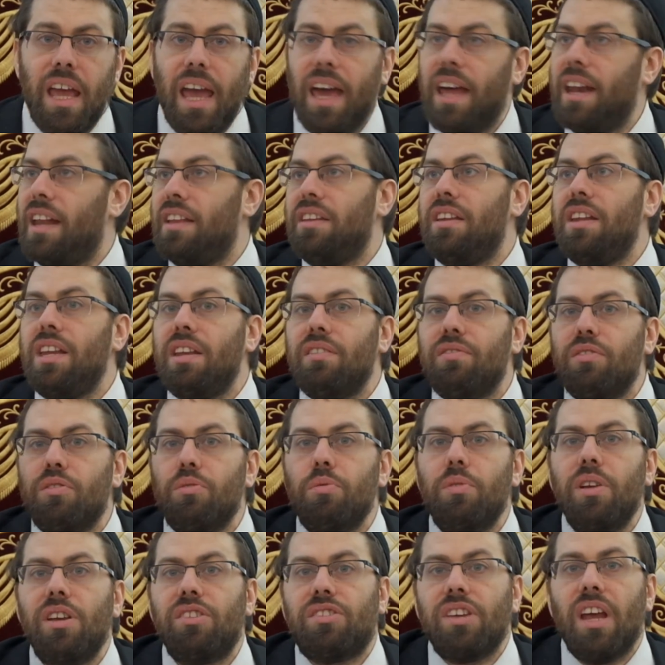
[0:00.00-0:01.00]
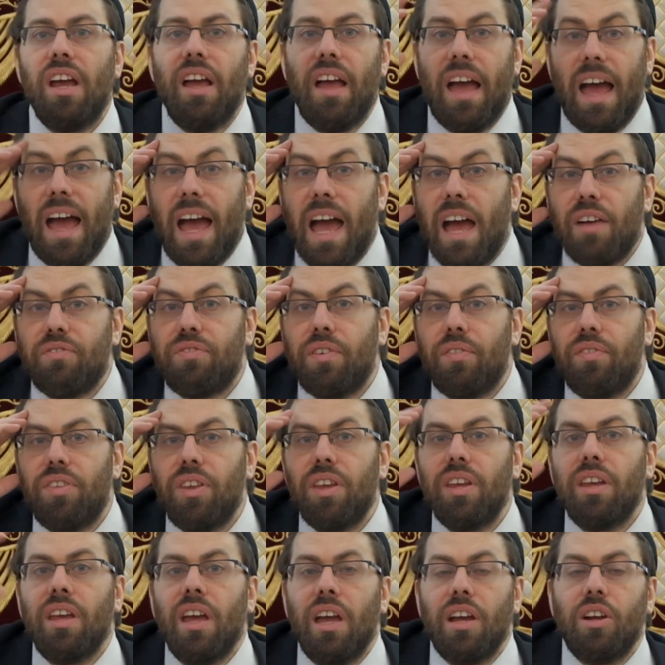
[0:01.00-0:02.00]
And I didn't even reach half of
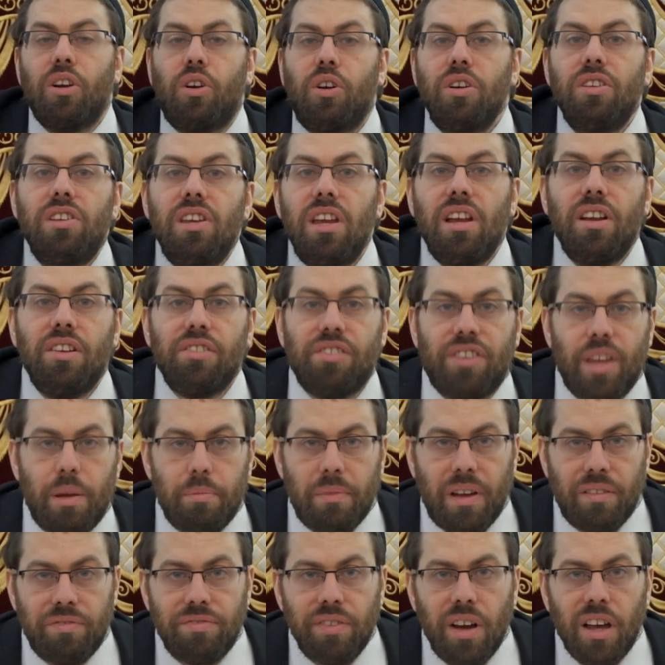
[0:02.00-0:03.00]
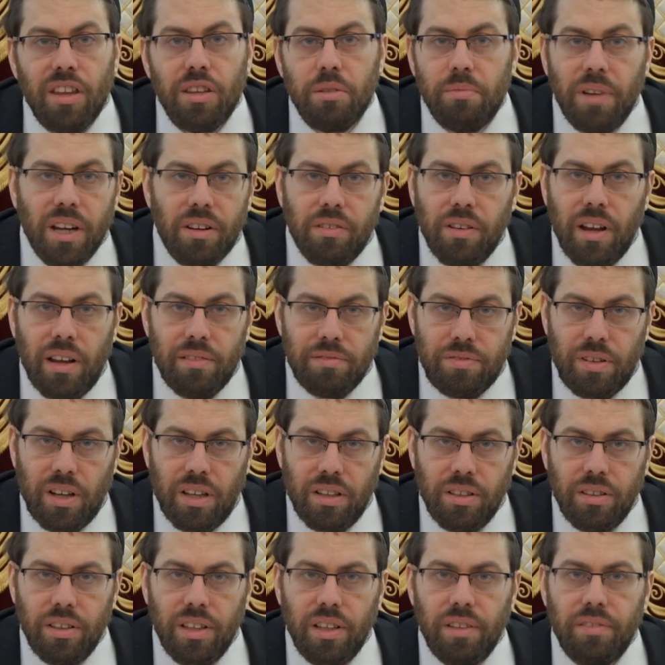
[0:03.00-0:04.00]
the good years that my father and my
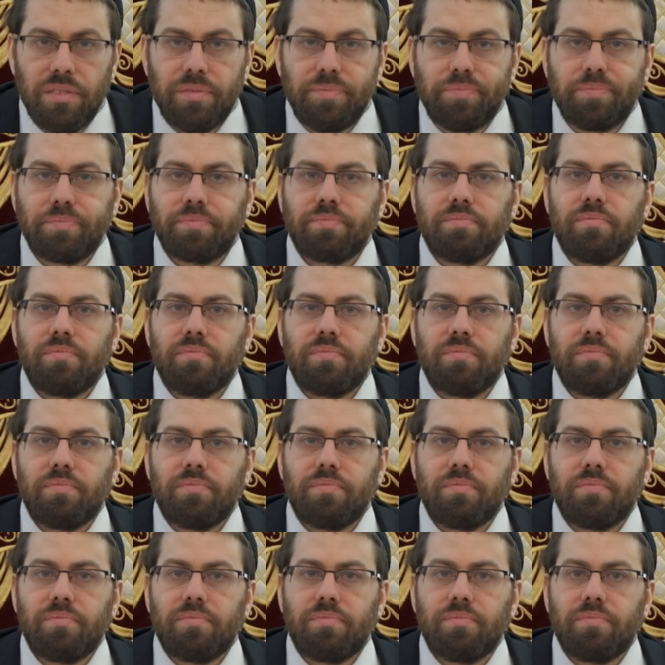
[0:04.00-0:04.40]
grandfather lived.